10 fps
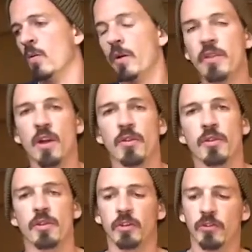of the other
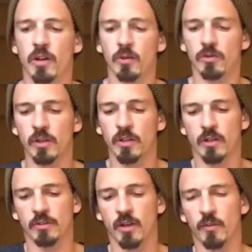things that I was reading
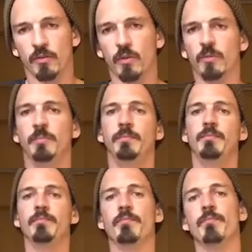that is helpful
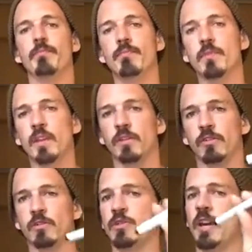
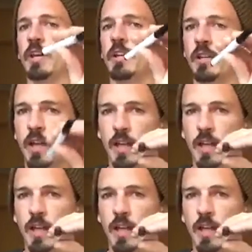is to take